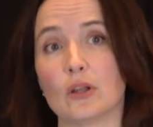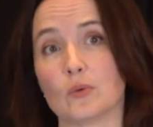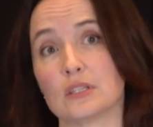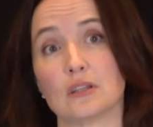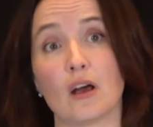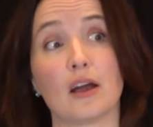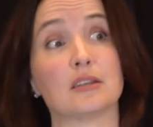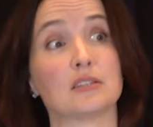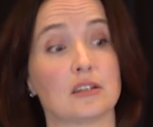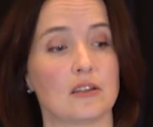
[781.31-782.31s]
but it was not
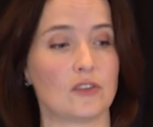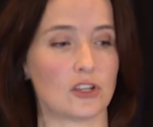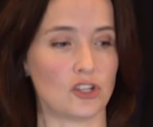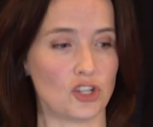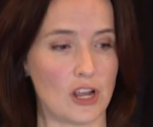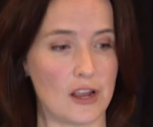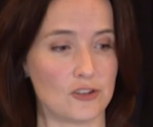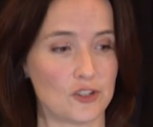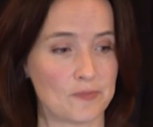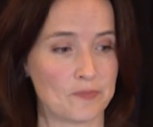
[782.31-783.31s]
a significant
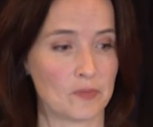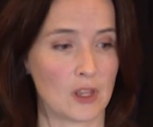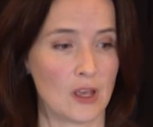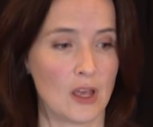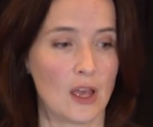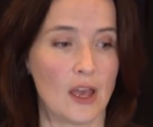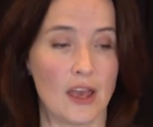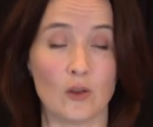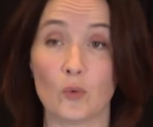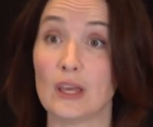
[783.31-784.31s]
change.
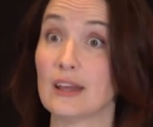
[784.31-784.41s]
And we